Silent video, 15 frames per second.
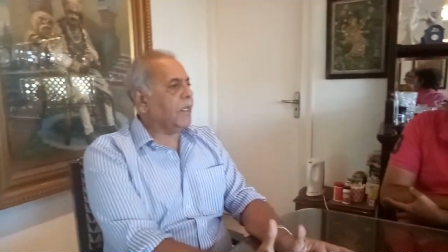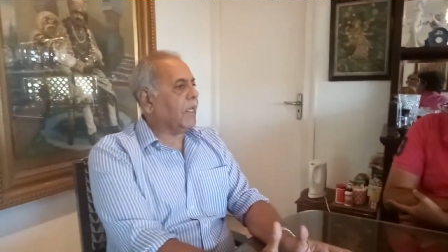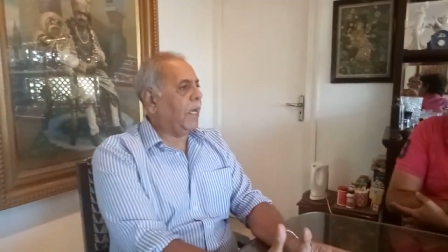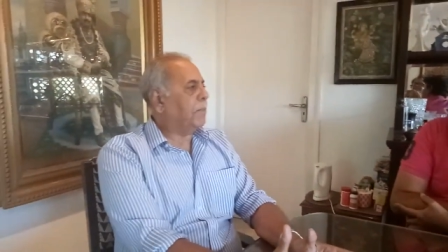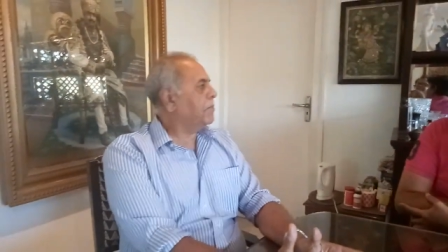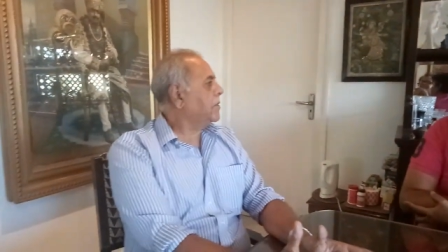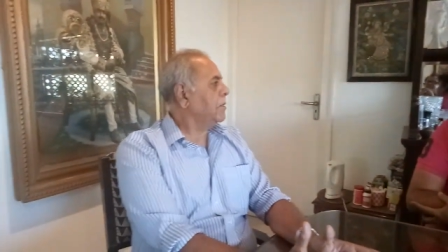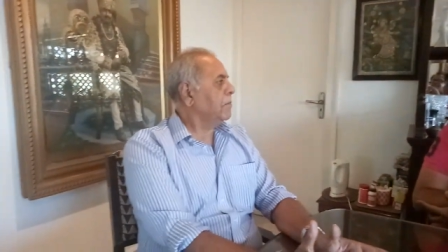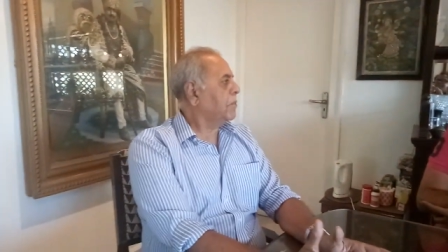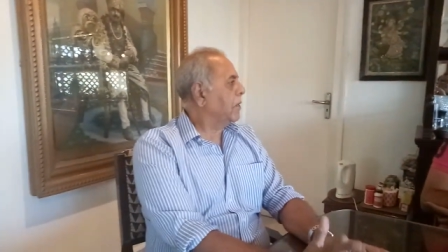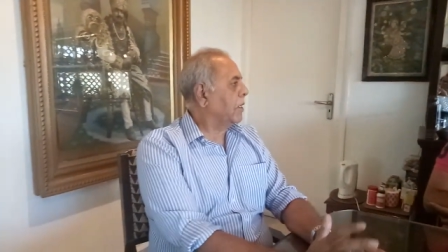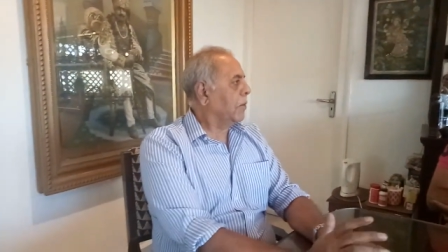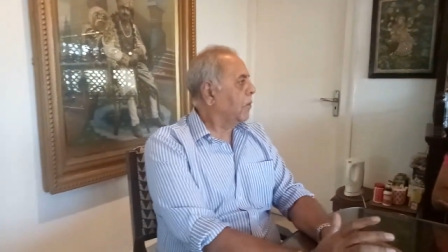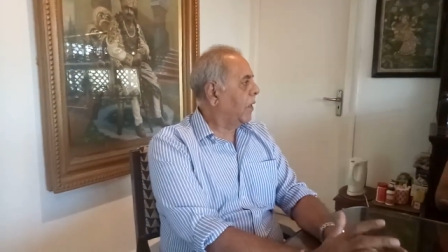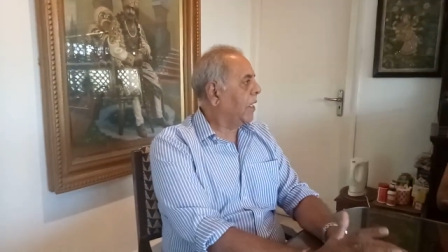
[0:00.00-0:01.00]
he captained
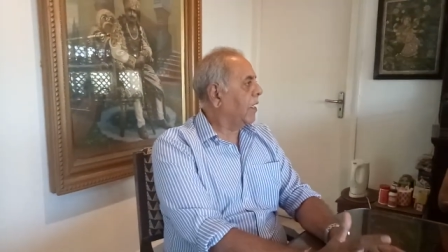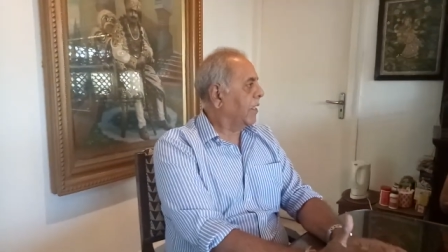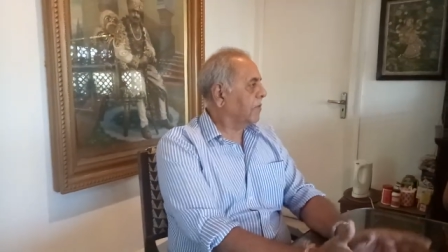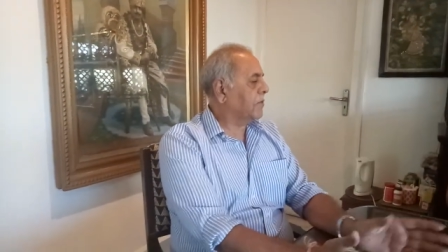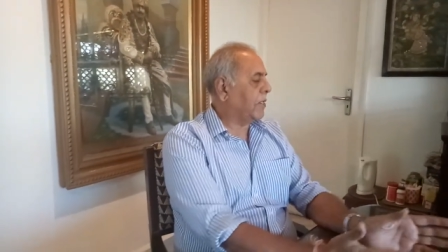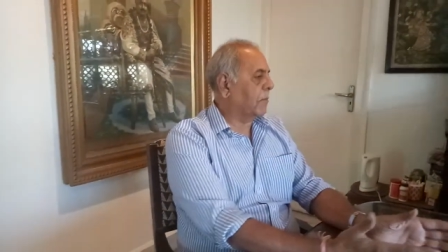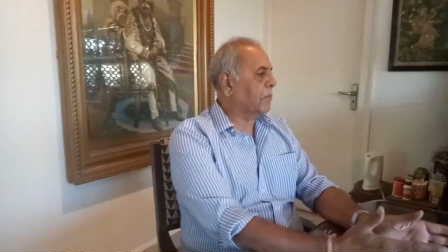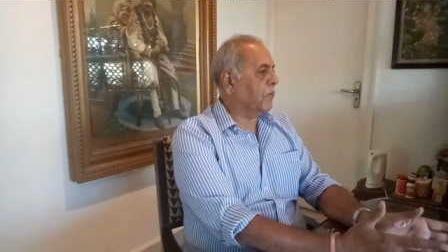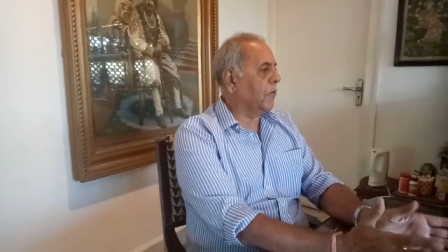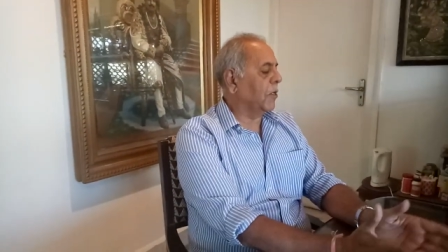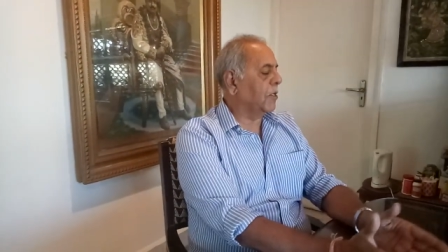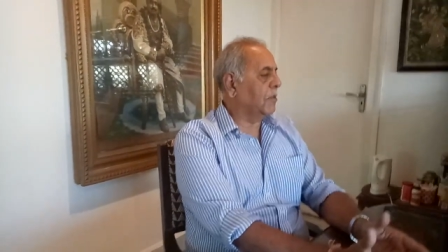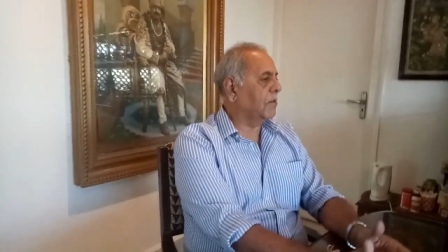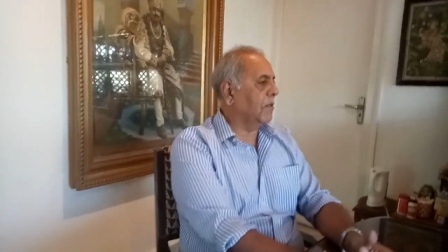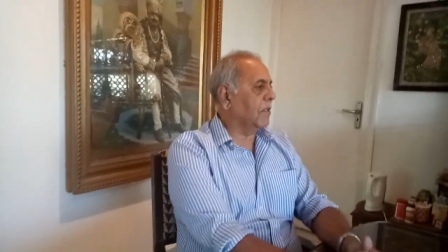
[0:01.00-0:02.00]
pretty well, except
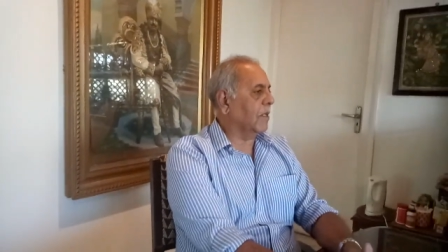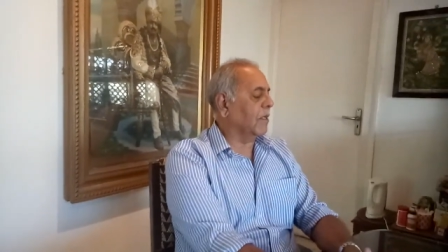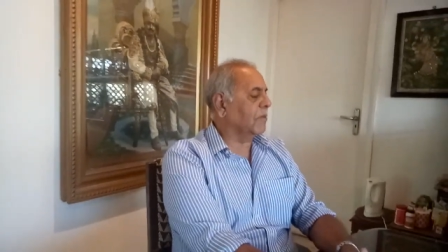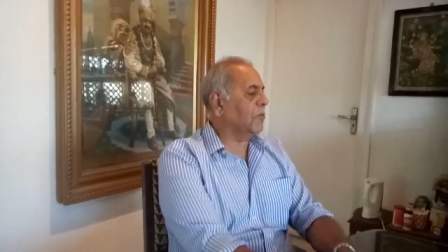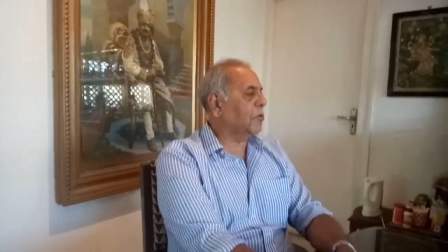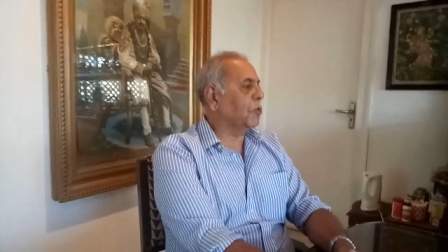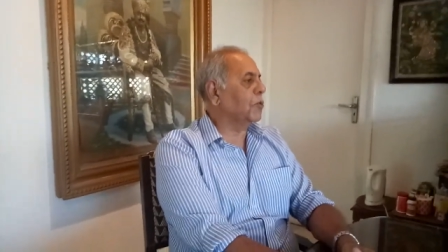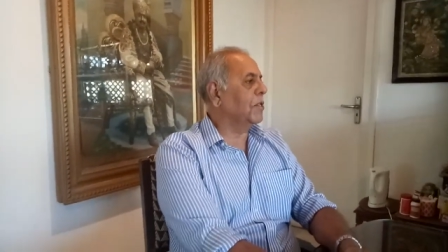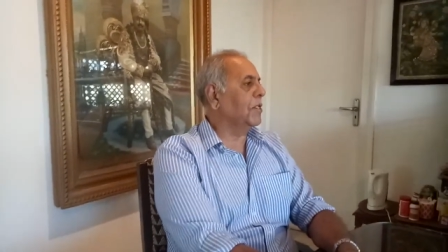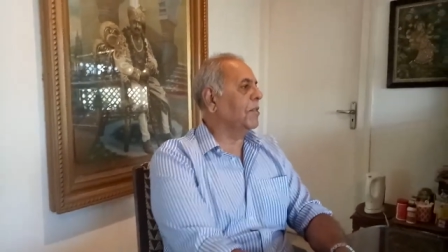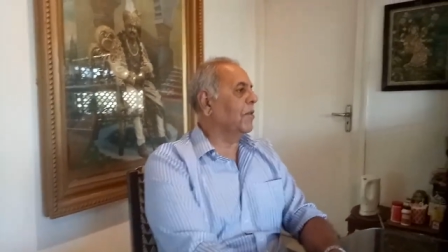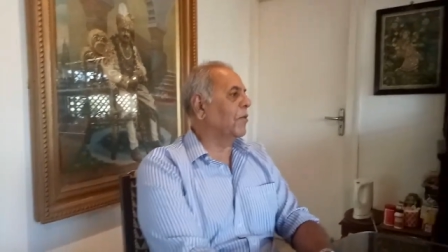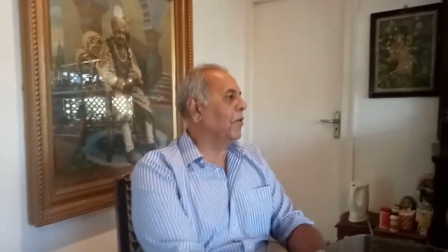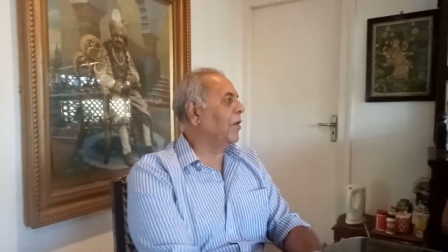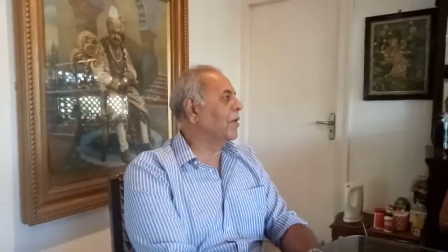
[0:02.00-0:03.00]
for the,
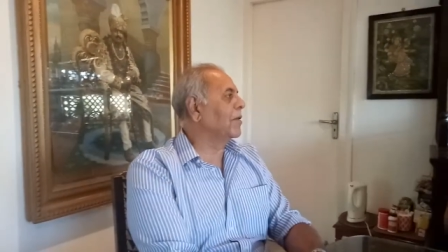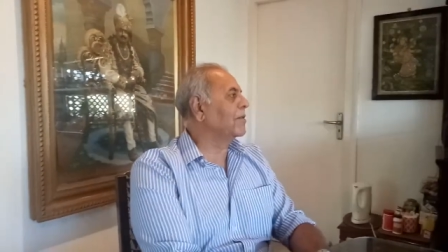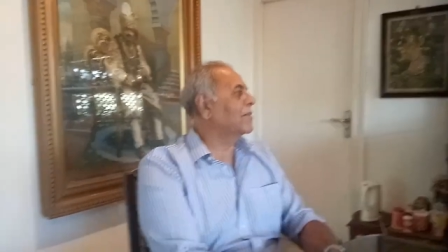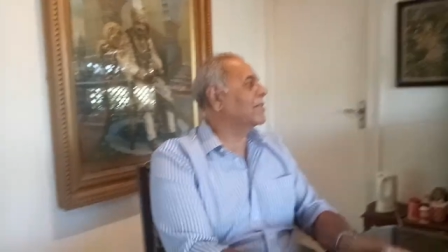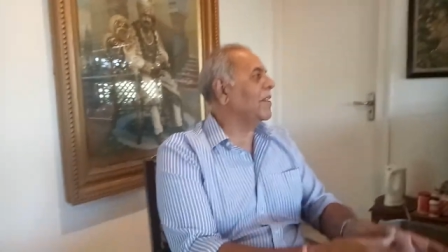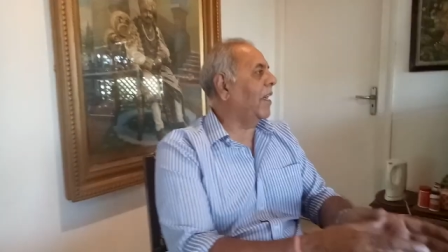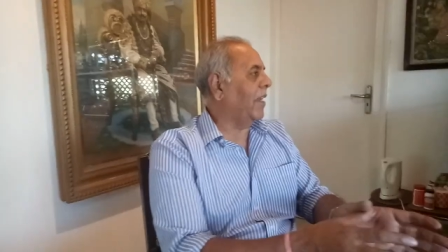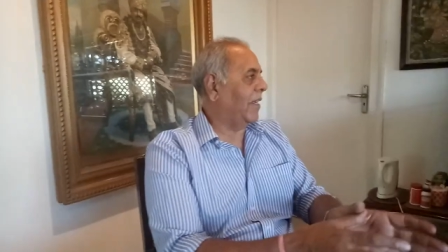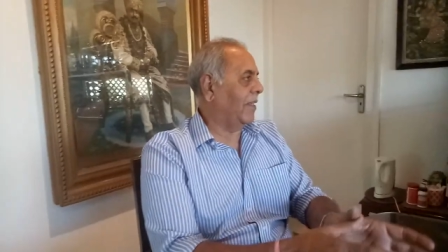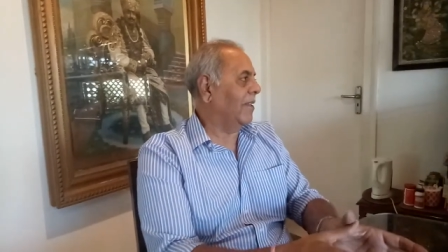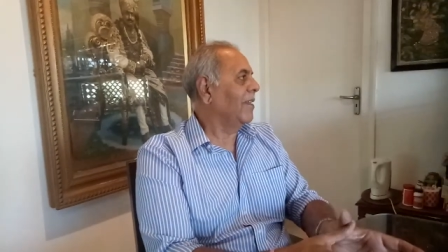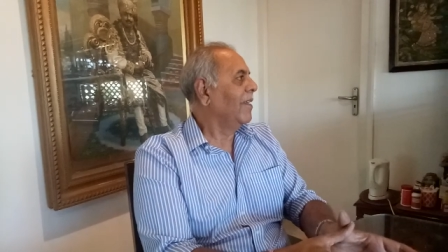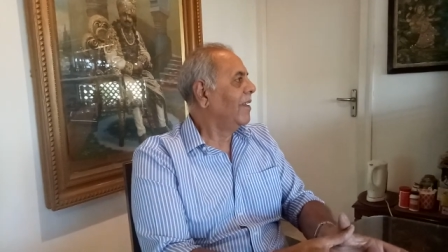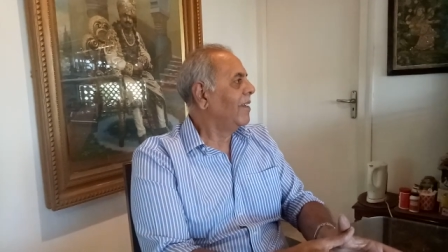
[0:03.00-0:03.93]
choosing the wrong side.